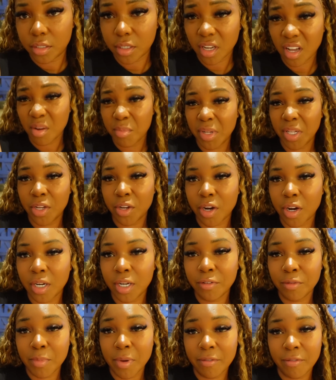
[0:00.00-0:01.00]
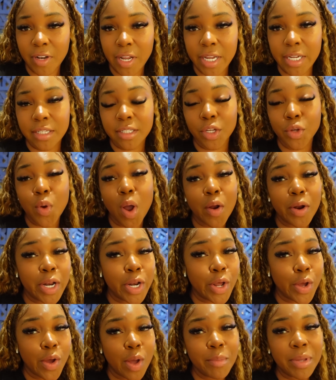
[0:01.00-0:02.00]
So I'm a little early for my flight, so you already
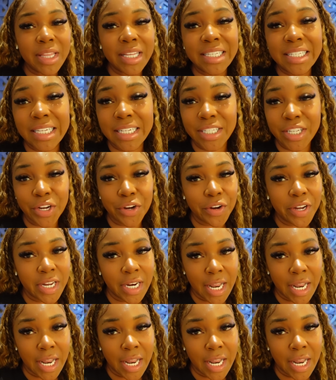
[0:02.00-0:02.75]
know I'm in the Centurion